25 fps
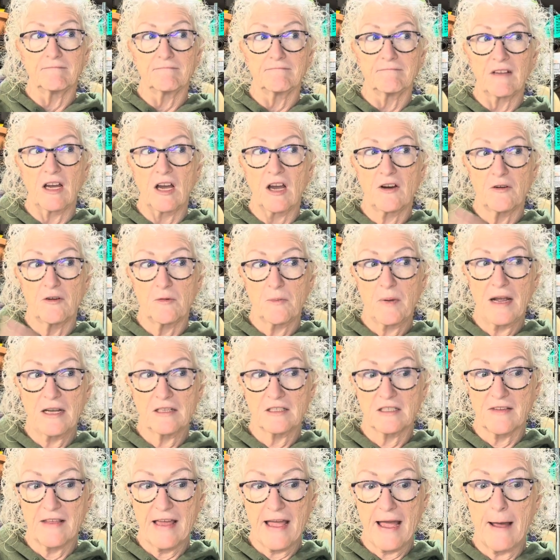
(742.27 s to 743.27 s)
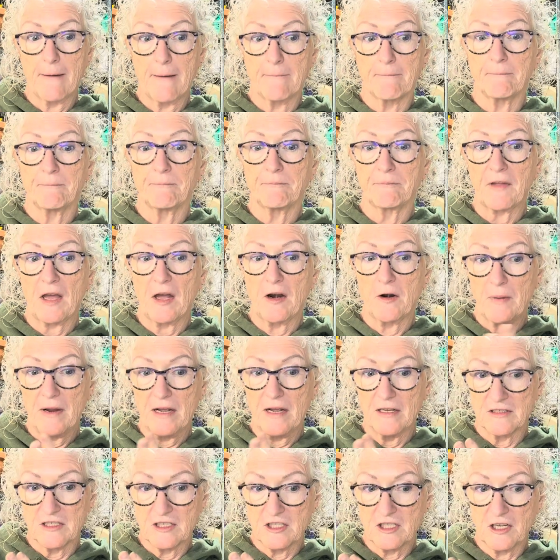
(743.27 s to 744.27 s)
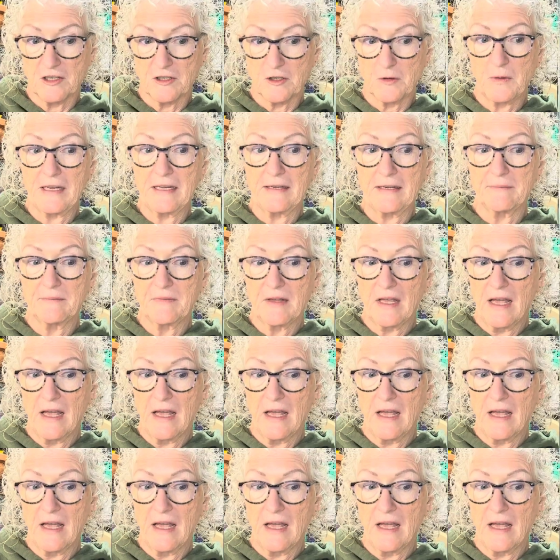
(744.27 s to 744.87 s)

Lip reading: 100 pounds of that, 100 pounds of Sheltouille,